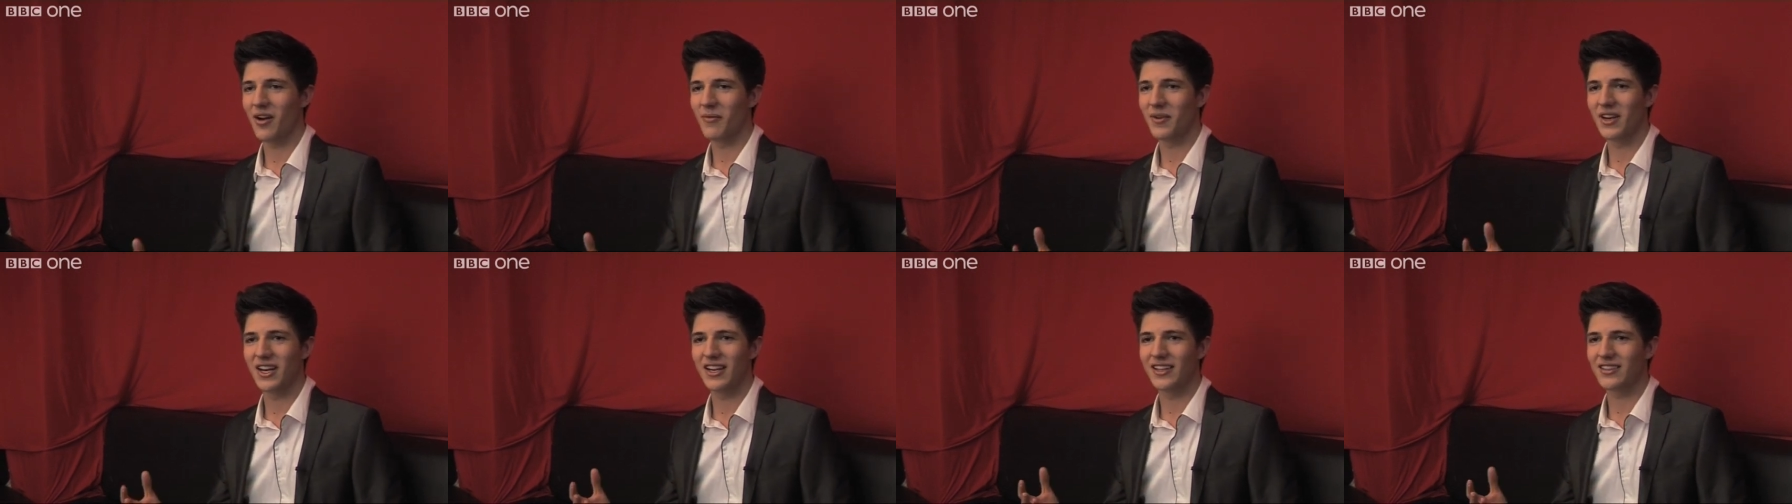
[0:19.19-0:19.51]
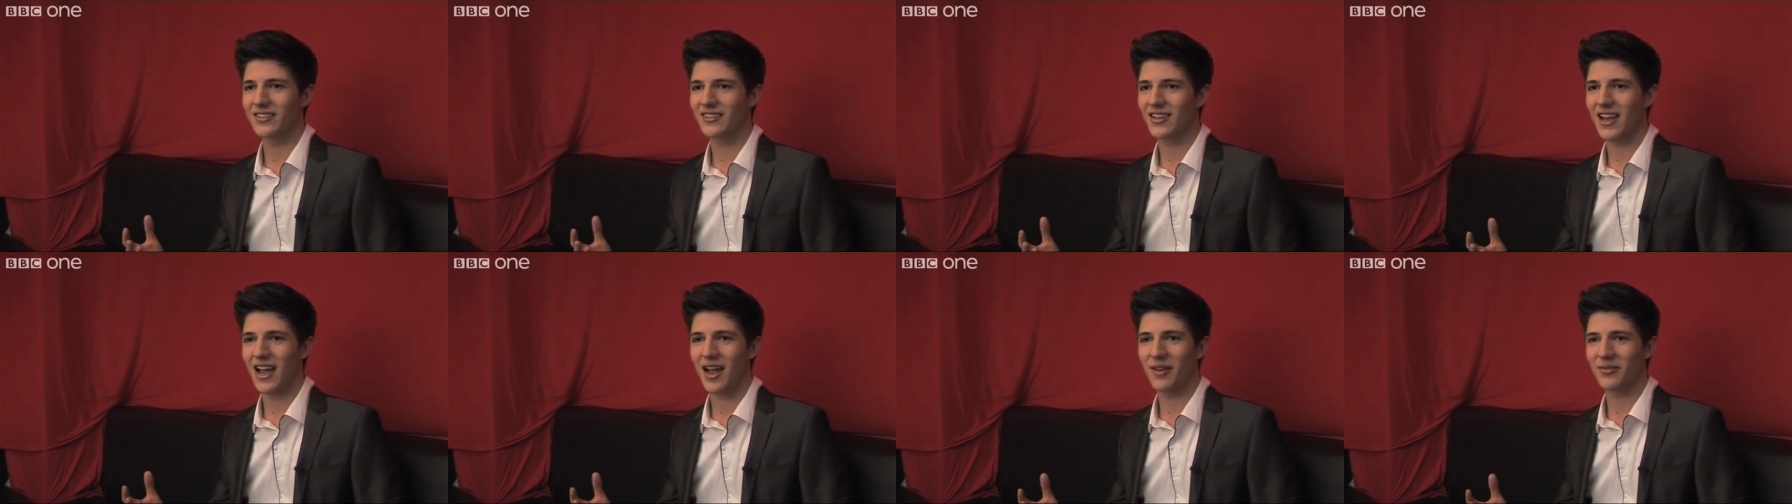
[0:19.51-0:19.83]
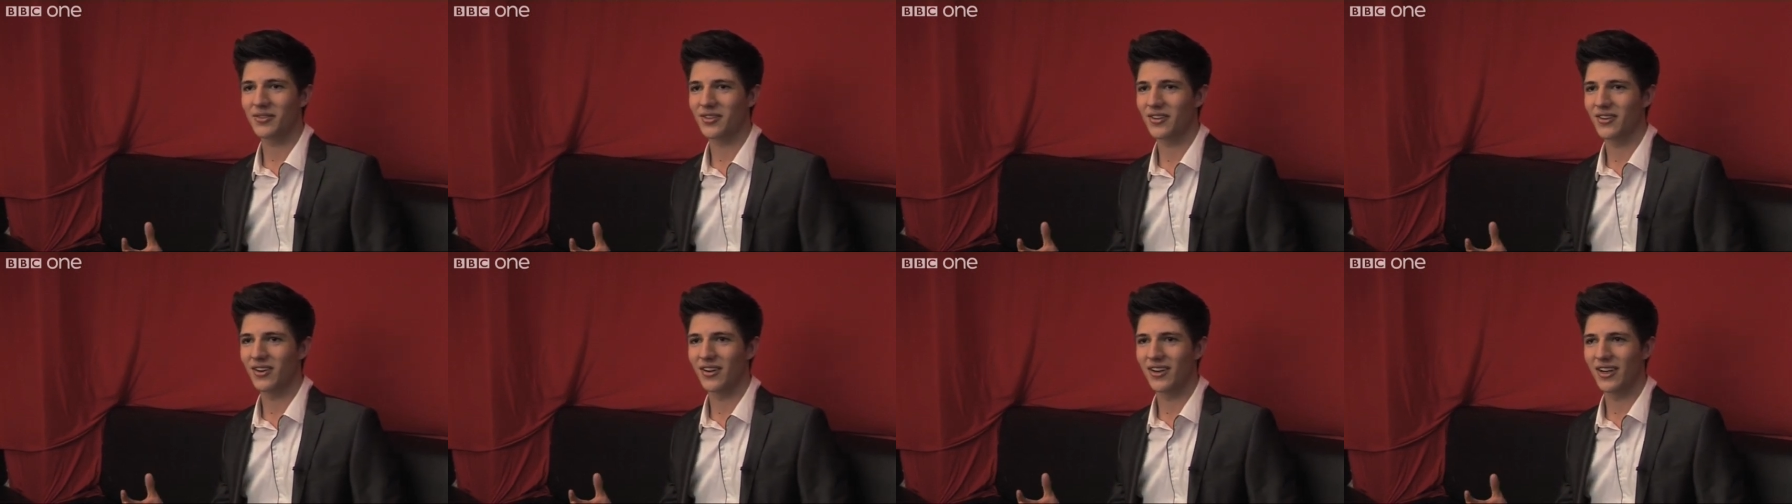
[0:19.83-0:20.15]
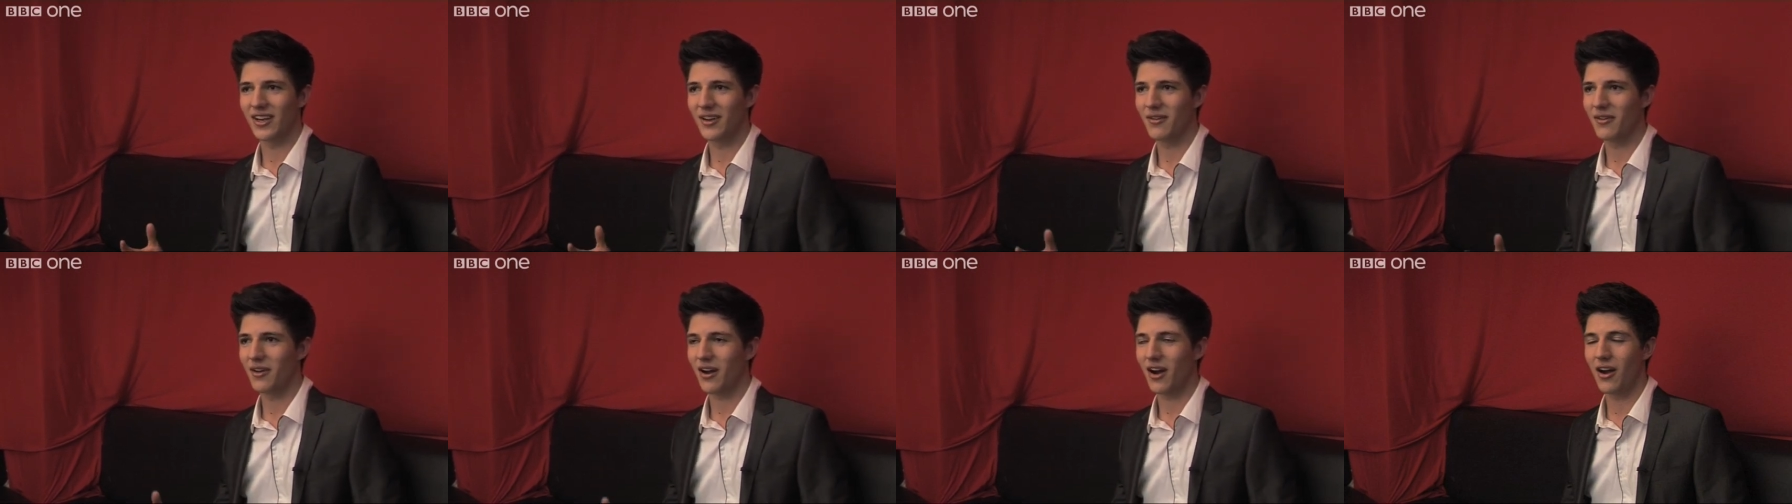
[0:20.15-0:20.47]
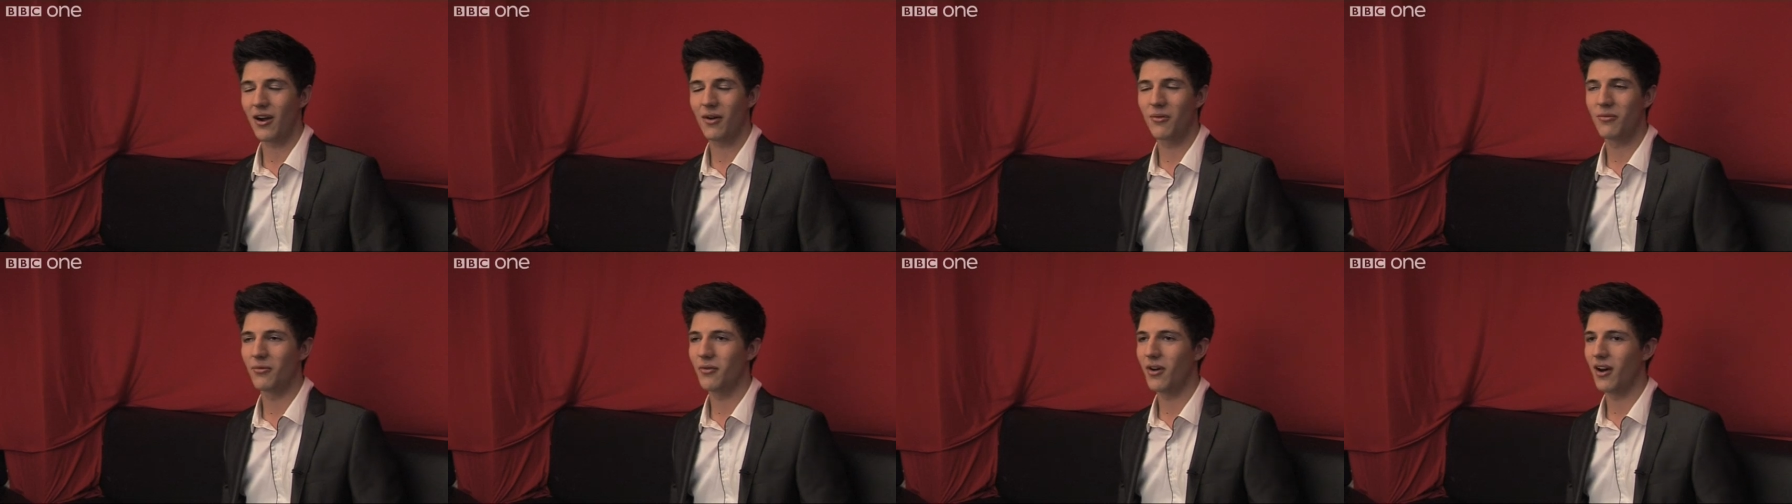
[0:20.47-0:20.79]
I mean, it's absolutely,
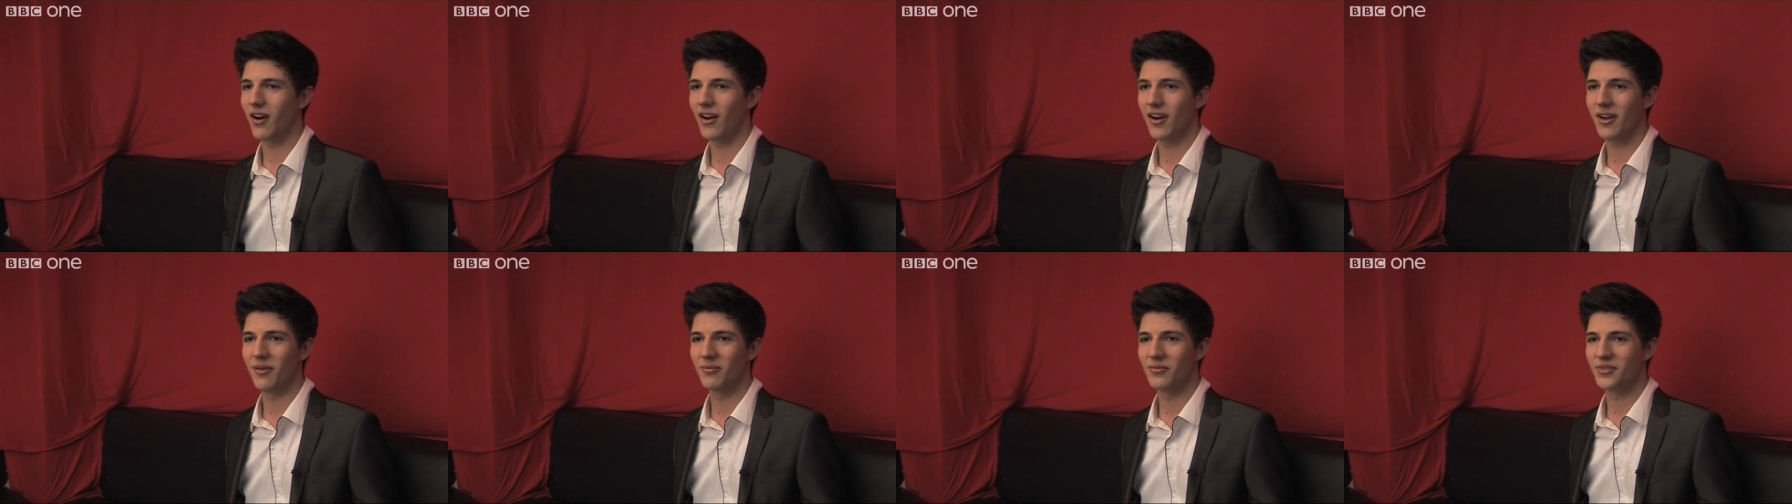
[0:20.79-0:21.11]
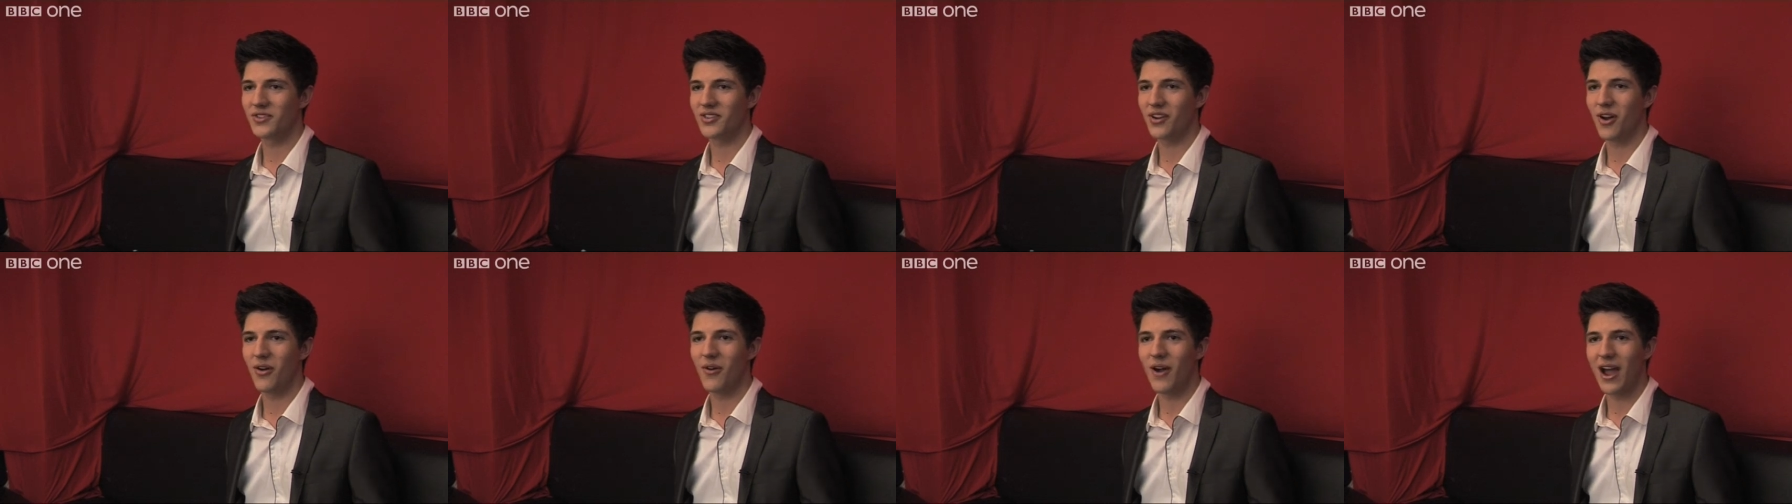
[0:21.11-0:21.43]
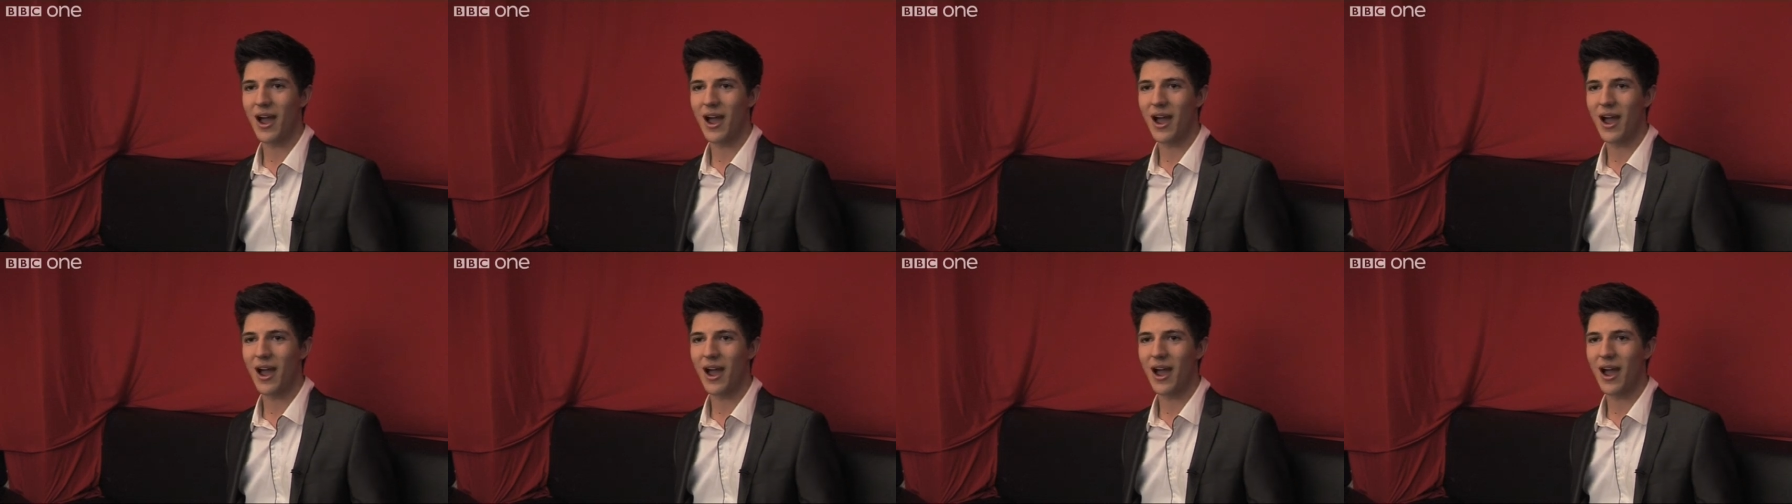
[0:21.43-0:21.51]
I am so